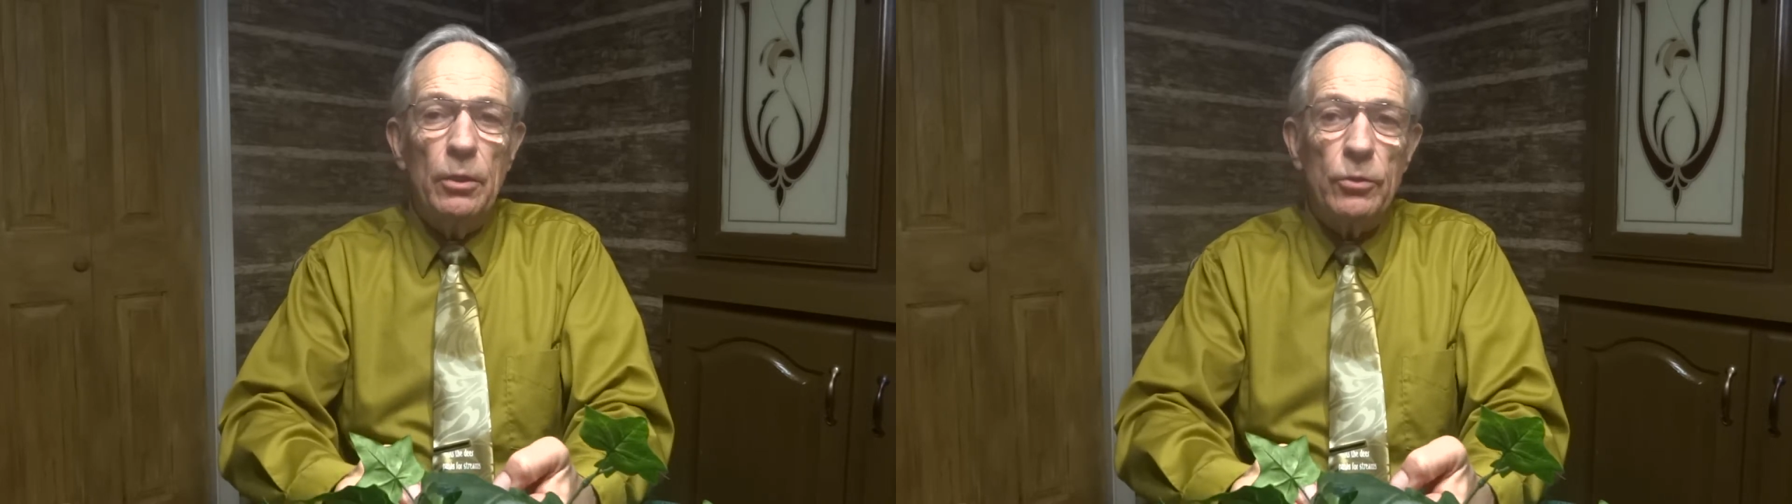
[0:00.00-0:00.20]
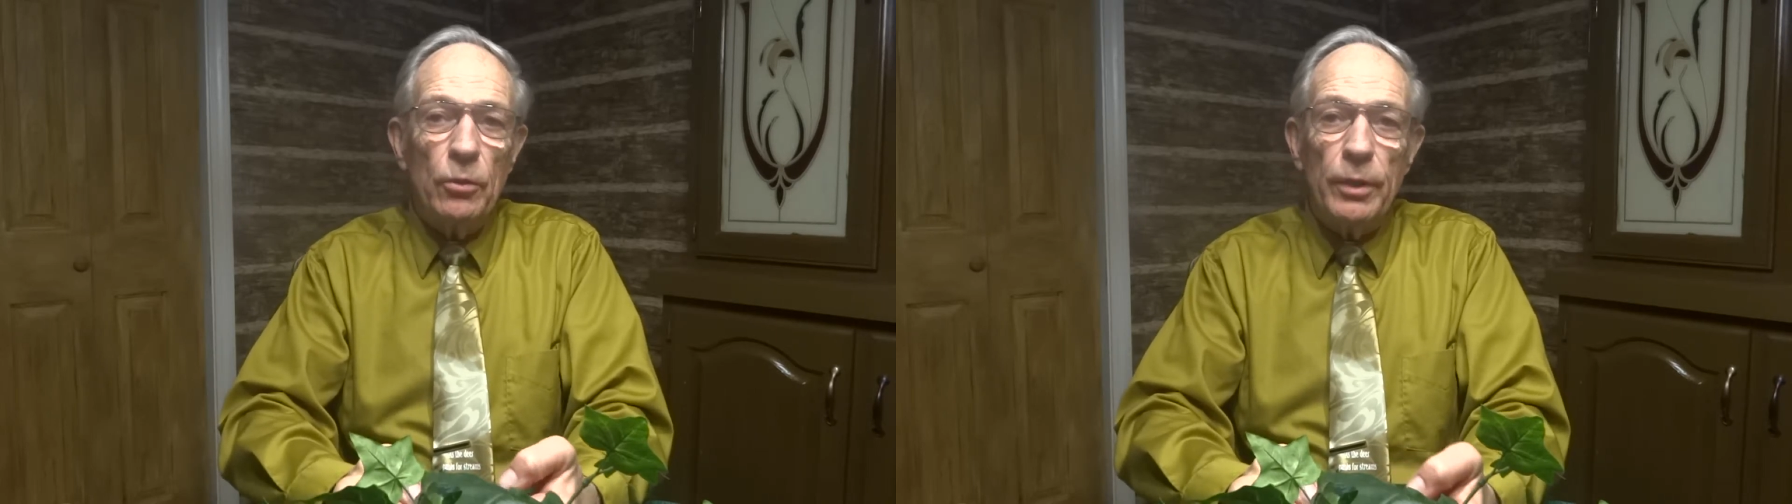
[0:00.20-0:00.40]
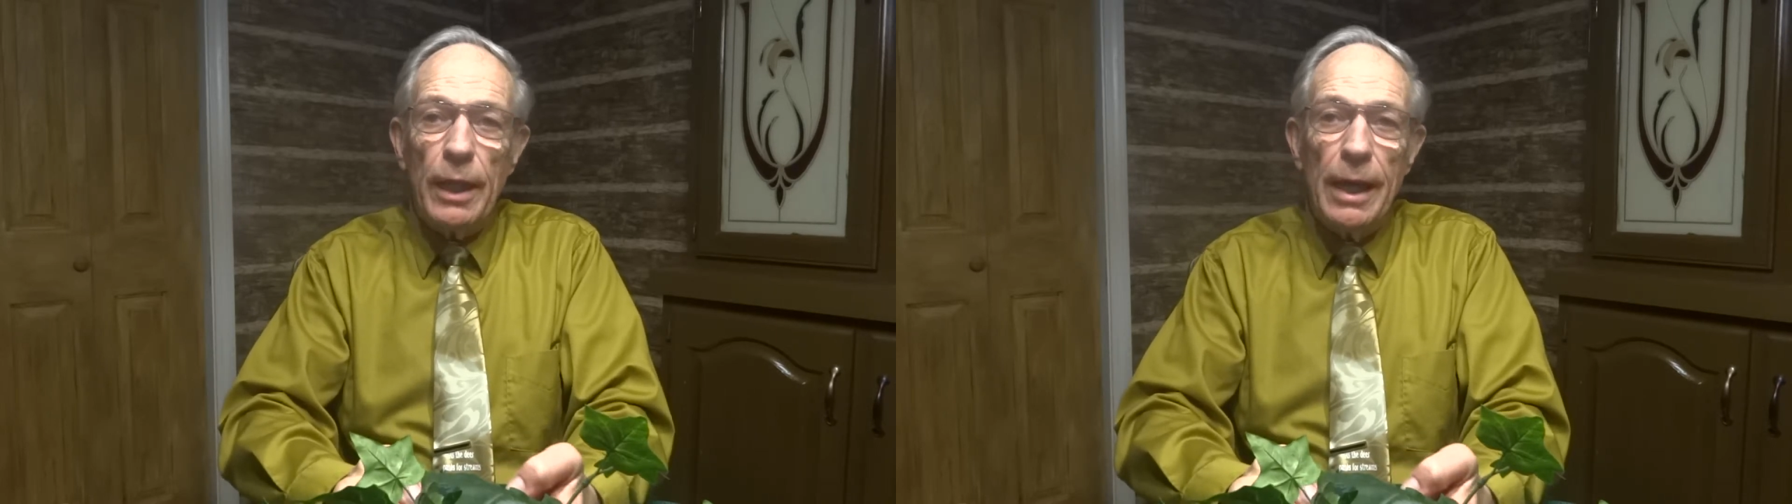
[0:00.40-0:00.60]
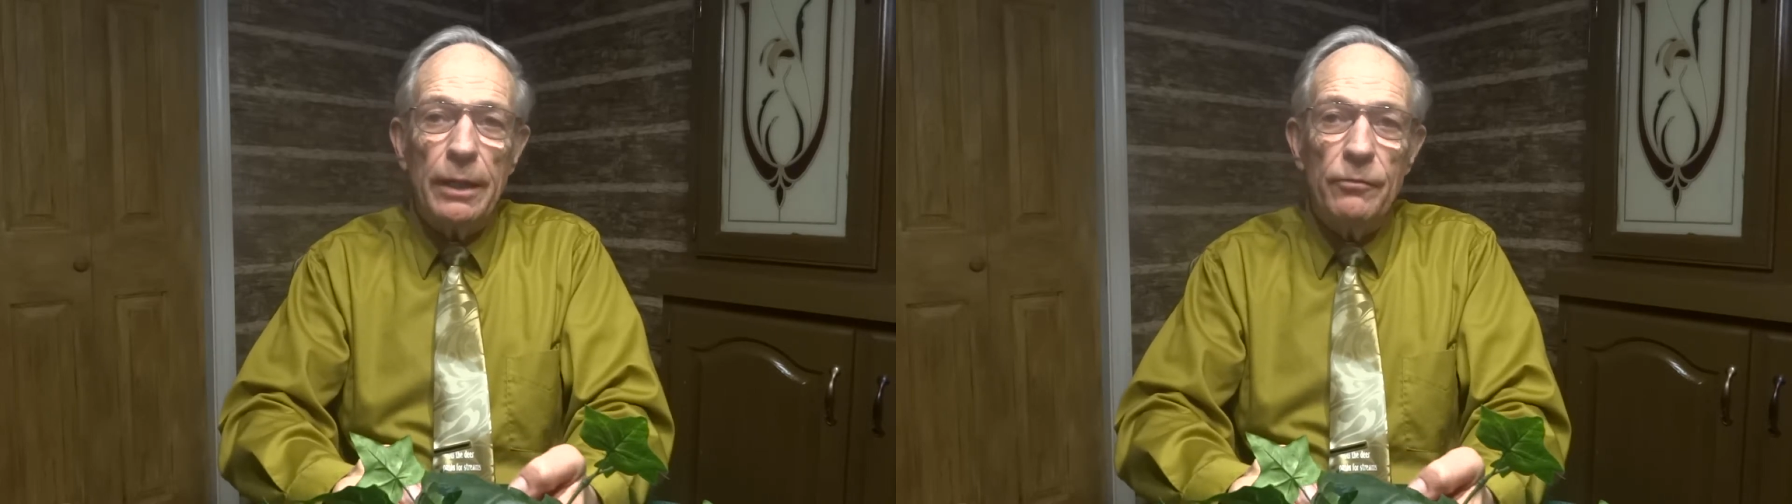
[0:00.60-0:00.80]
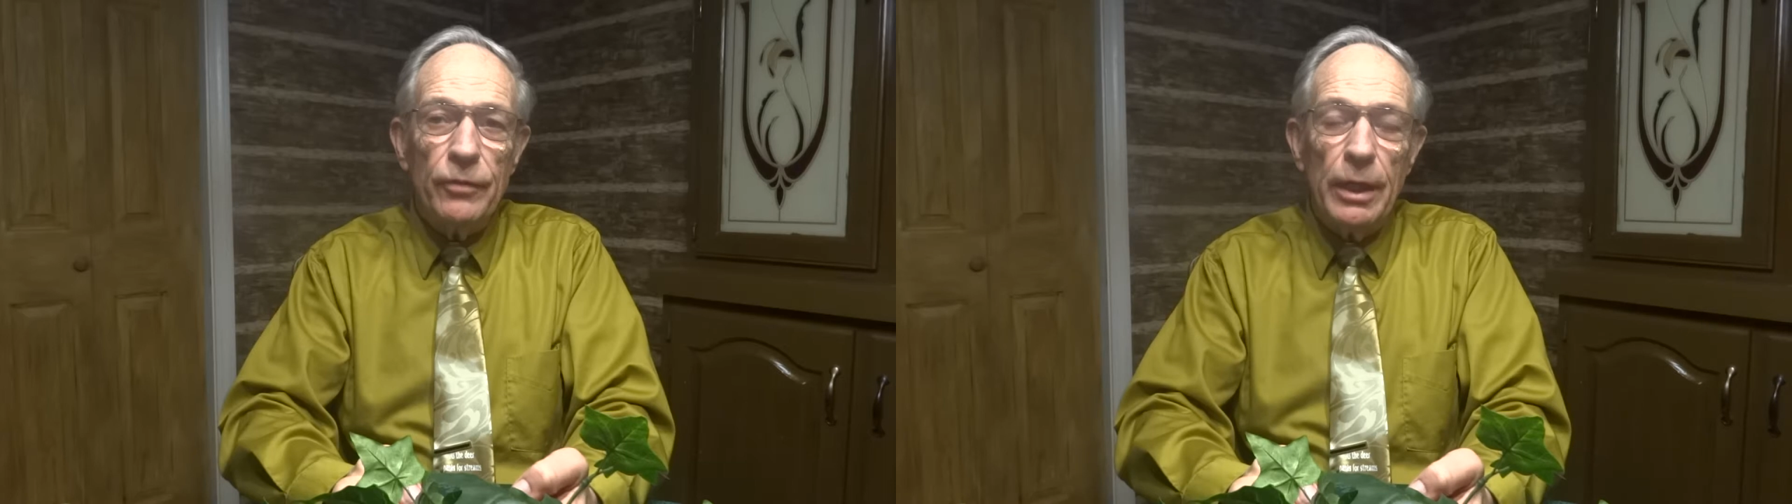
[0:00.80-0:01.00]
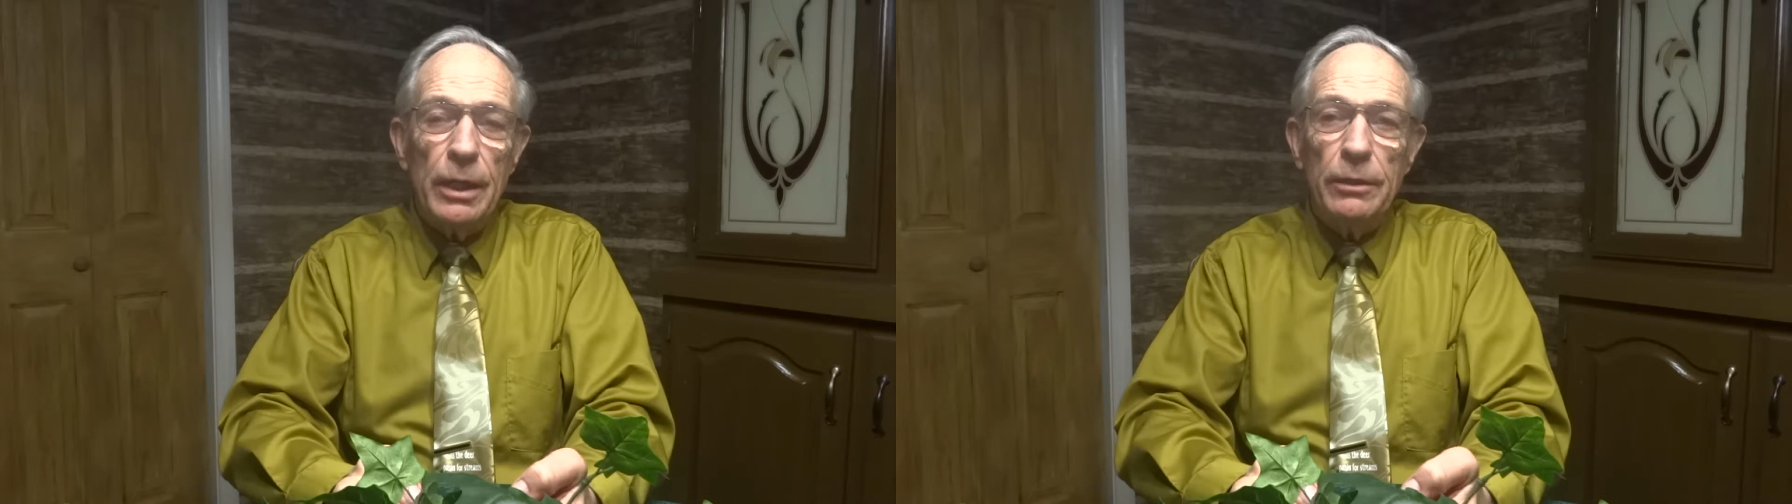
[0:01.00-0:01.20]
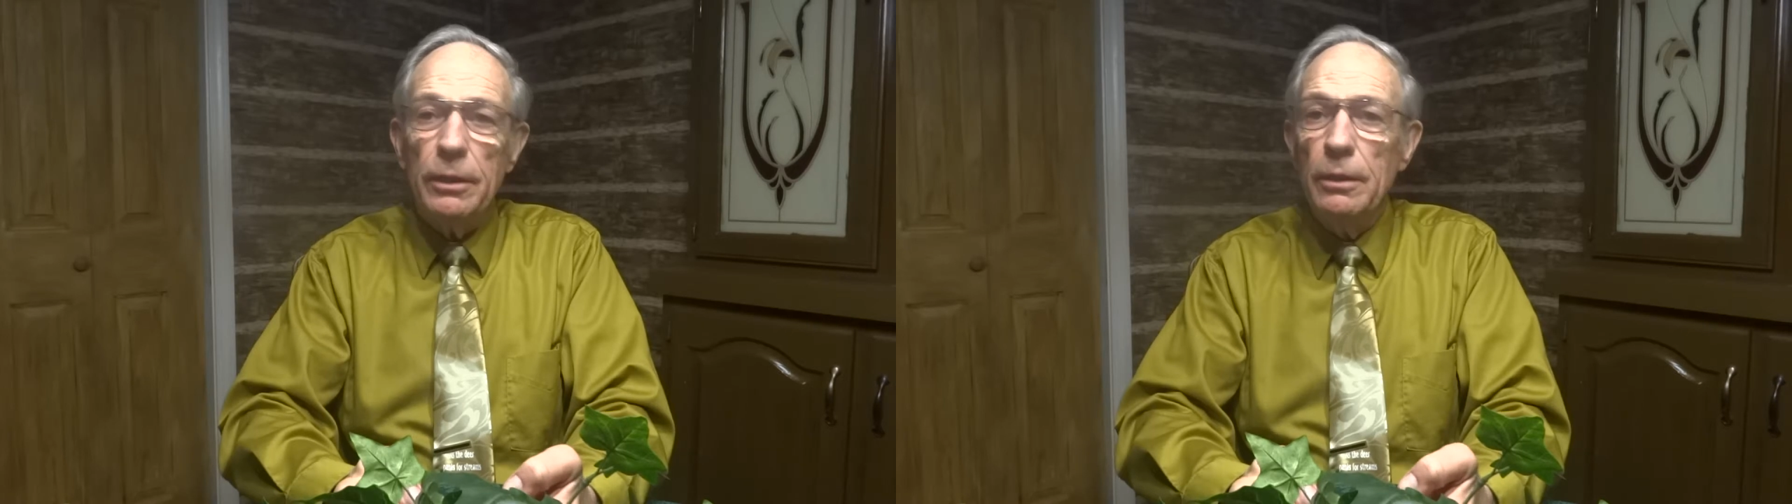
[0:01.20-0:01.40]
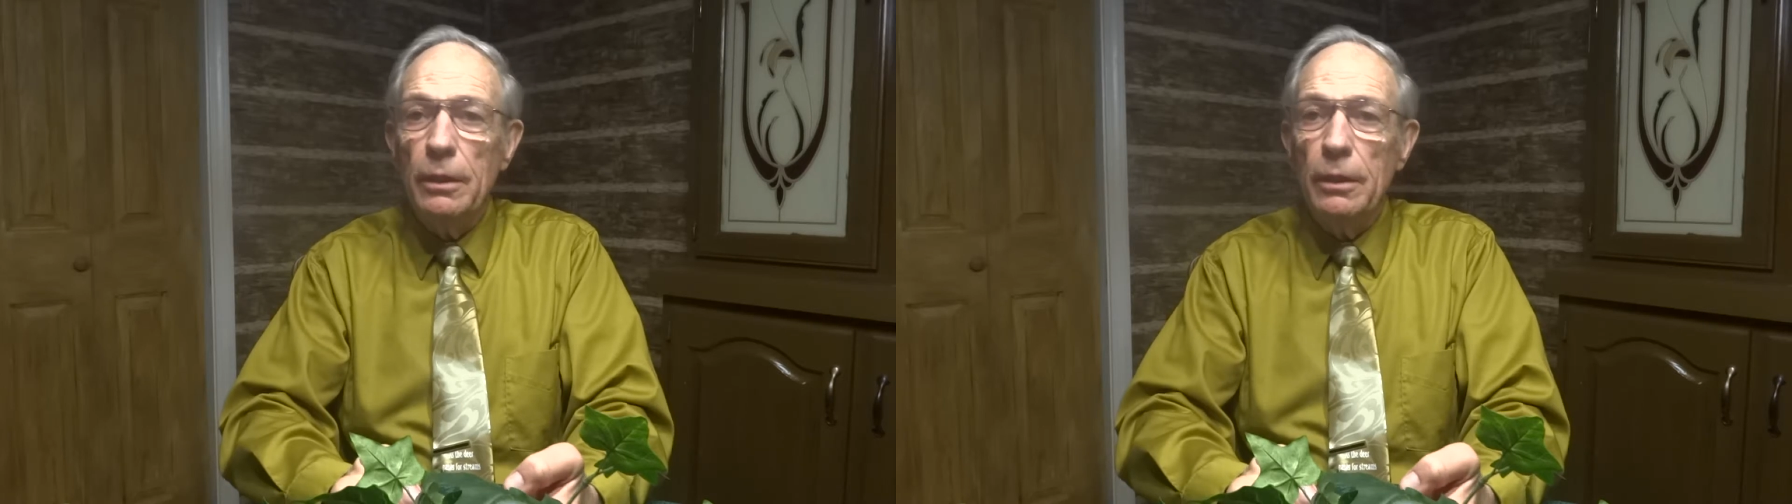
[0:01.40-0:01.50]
so that I can find